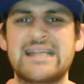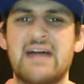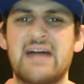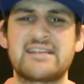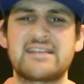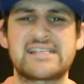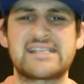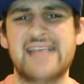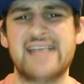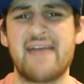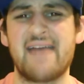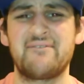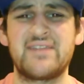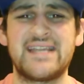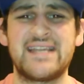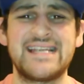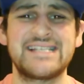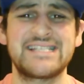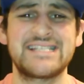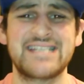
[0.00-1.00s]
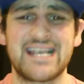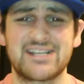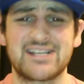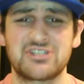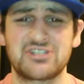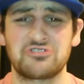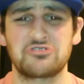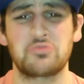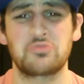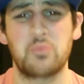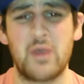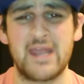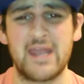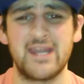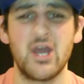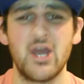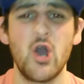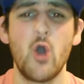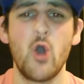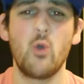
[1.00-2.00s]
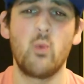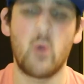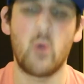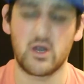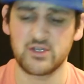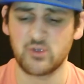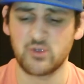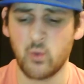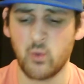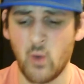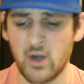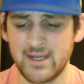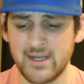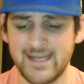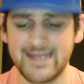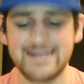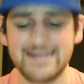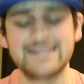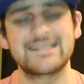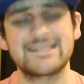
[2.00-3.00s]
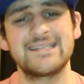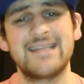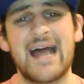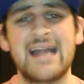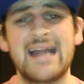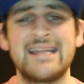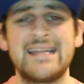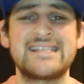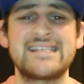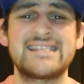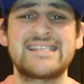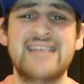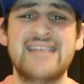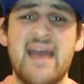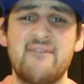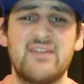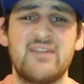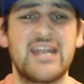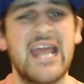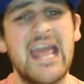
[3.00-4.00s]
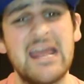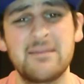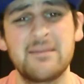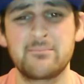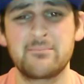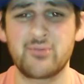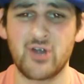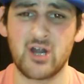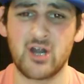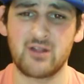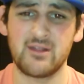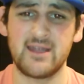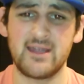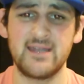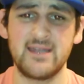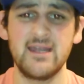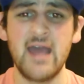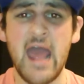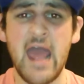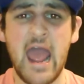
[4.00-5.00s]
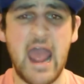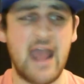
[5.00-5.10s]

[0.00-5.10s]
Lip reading: Now, the 76ers win 120-97 in Brooklyn